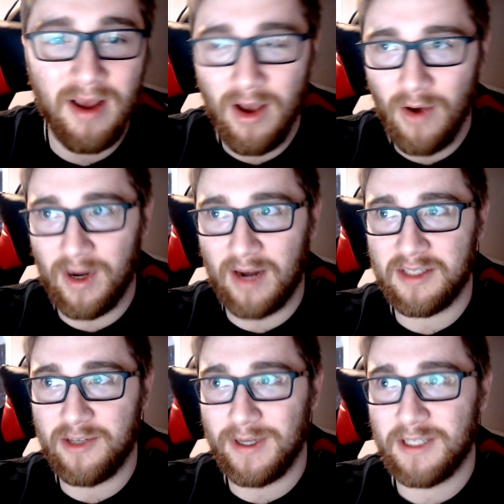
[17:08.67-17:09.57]
When I was
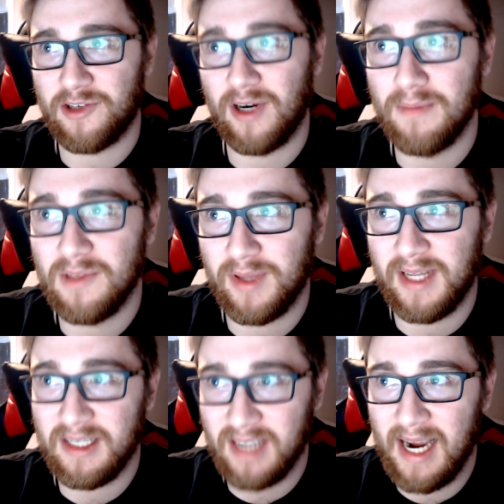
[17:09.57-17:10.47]
doing scrims with
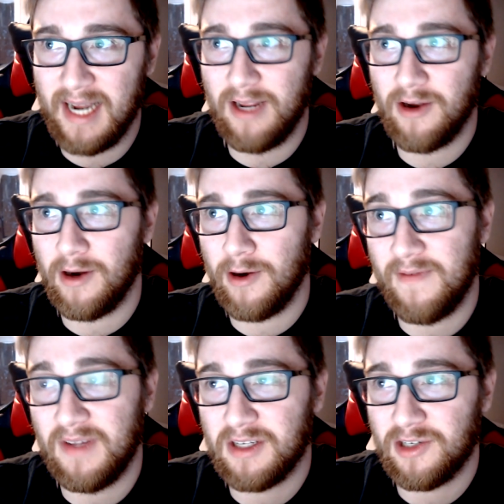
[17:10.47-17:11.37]
anxiety, or
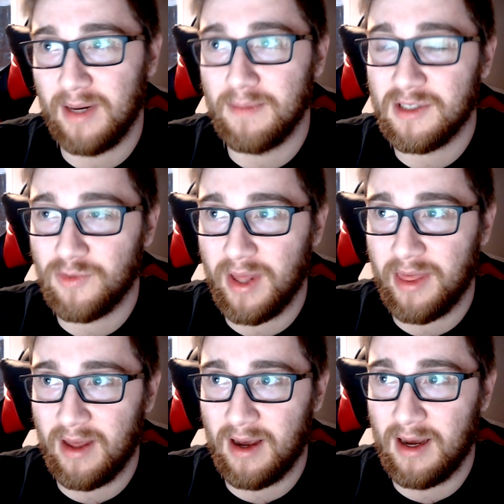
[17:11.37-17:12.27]
even scrims
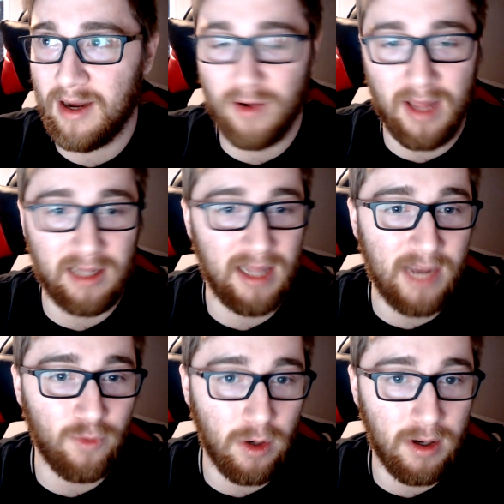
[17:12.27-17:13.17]
with, or like
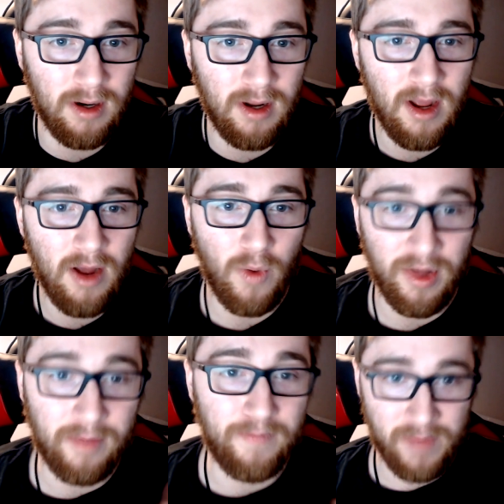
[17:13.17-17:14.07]
clan war
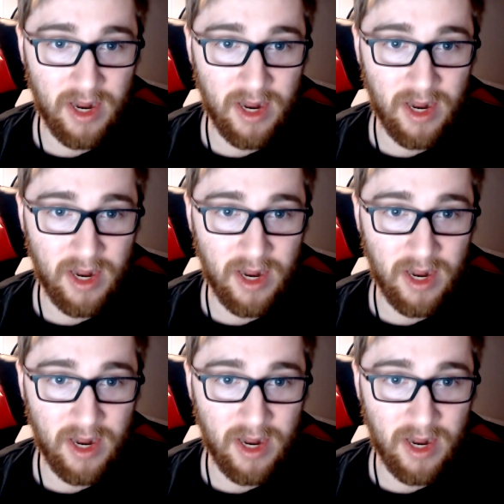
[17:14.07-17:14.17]
with the,